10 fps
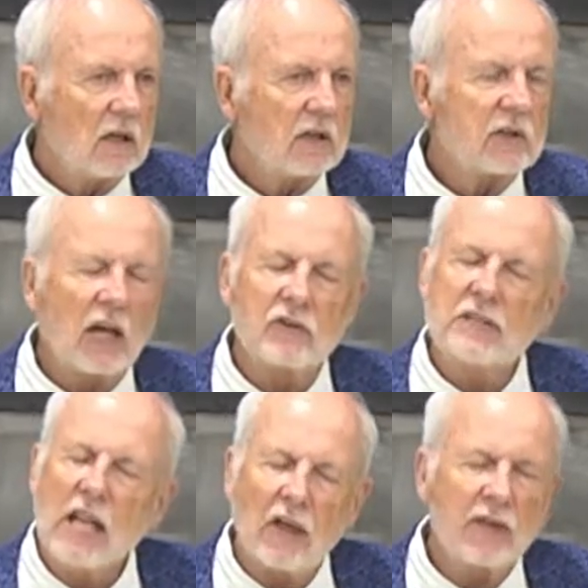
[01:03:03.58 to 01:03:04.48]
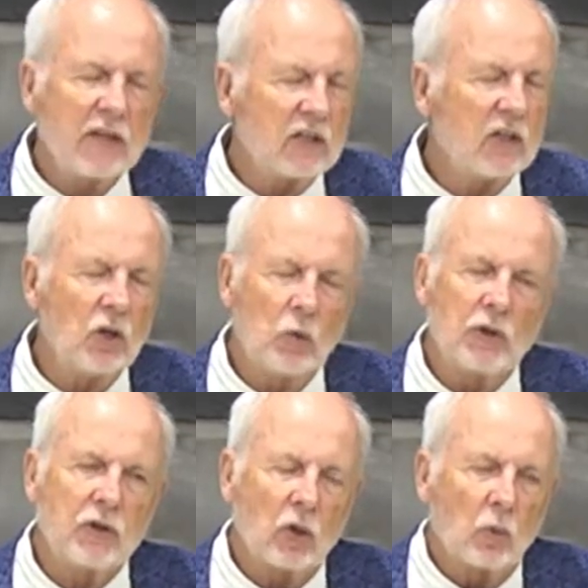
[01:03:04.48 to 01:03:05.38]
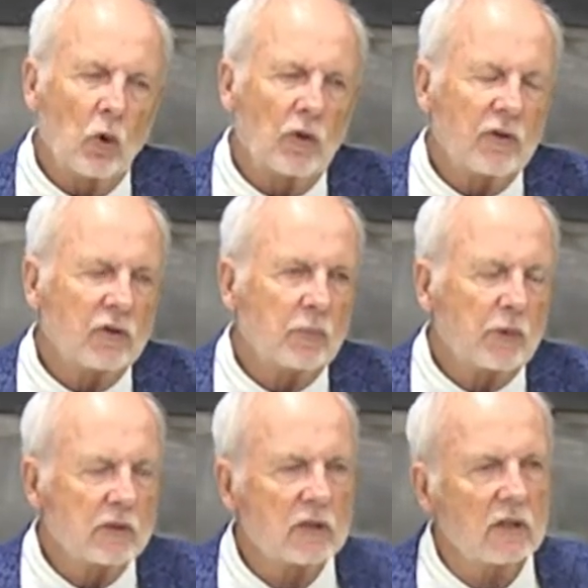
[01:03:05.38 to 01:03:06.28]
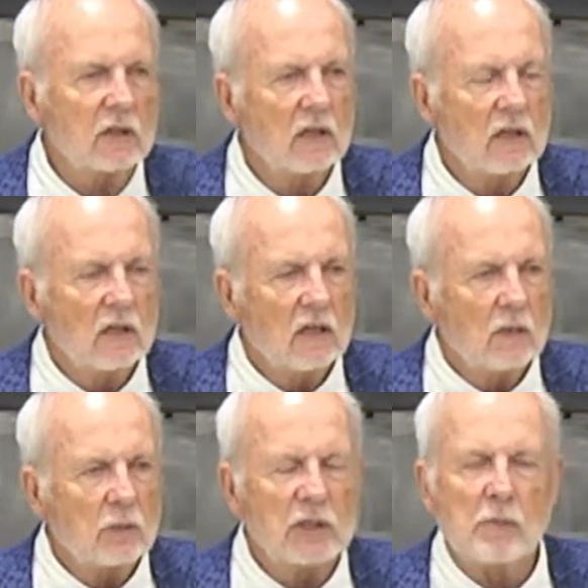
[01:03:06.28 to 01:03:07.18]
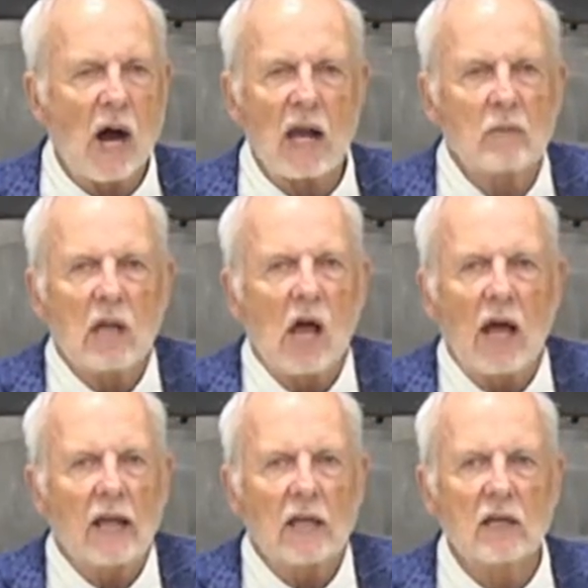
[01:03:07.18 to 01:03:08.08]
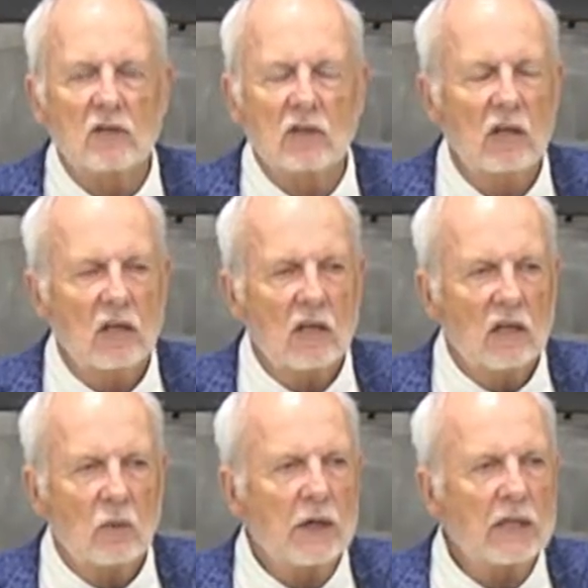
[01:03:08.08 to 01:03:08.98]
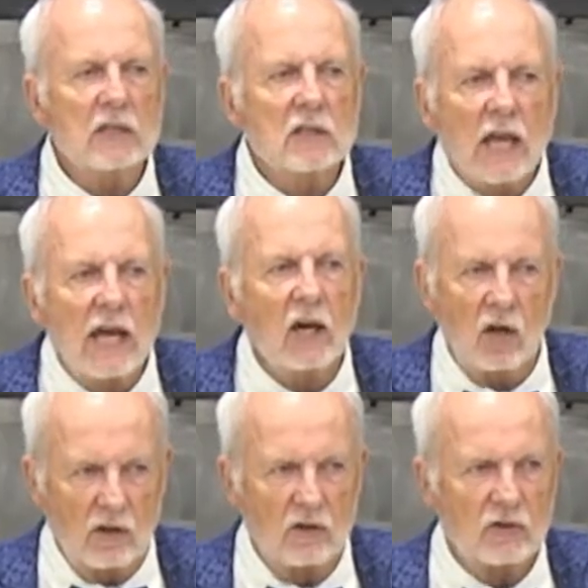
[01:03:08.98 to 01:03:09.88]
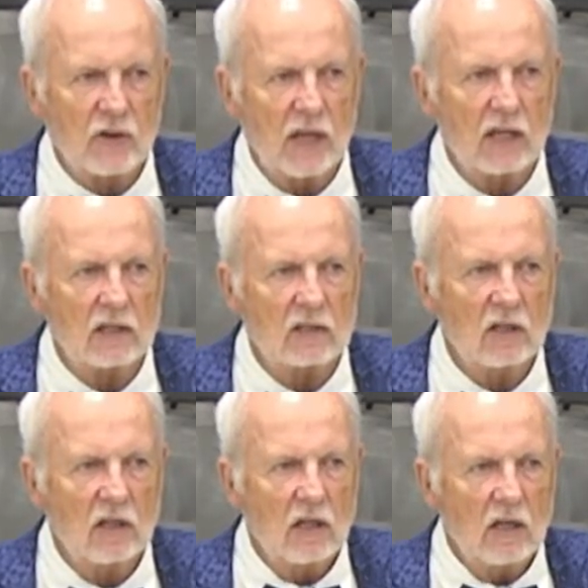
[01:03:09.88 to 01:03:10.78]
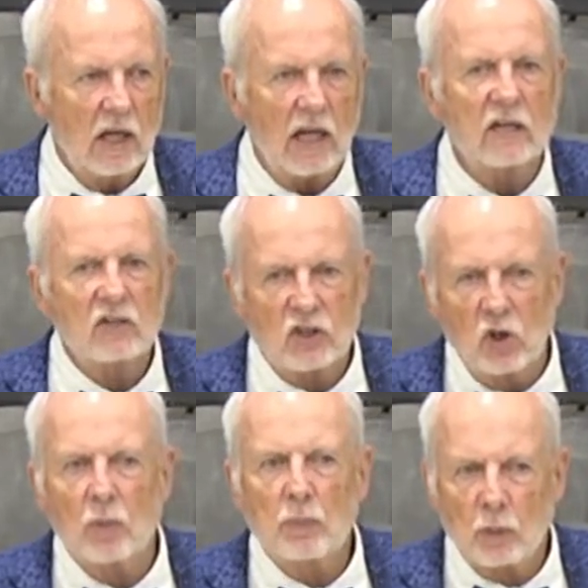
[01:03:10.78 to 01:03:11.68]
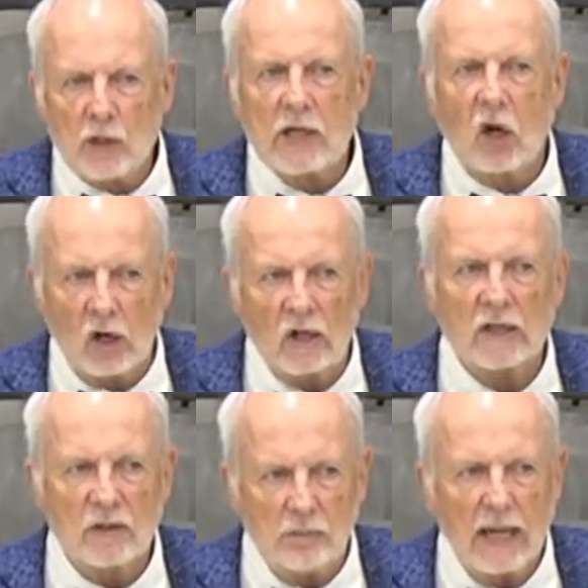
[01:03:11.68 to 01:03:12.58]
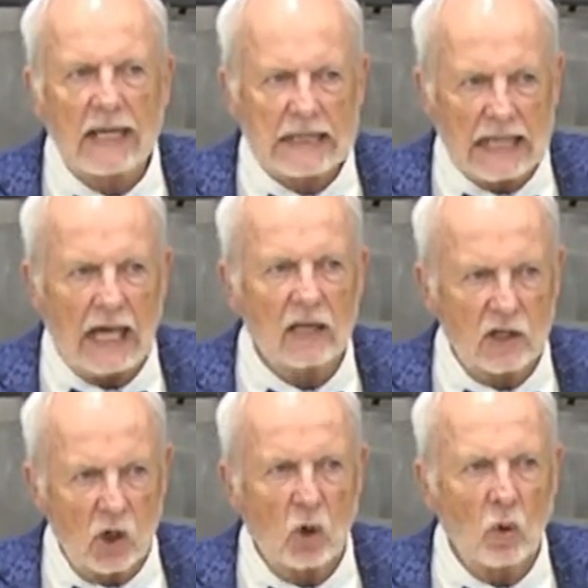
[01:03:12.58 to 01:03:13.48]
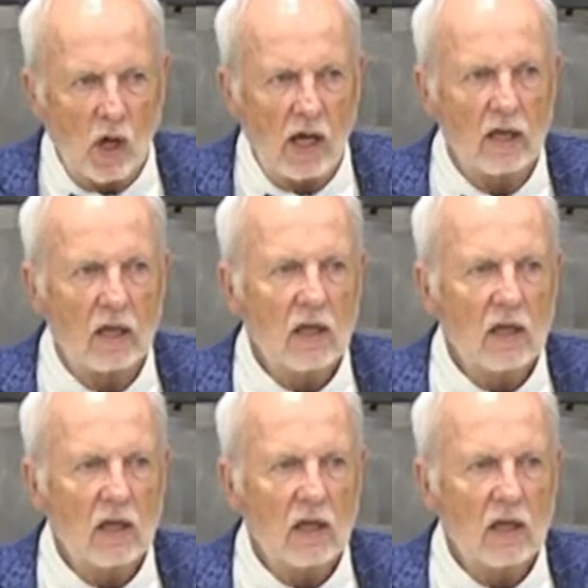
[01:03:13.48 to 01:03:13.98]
This has nothing to do with your worth as a person. But the bottom line is we can say all those things, and it's still pretty hard to make that go away.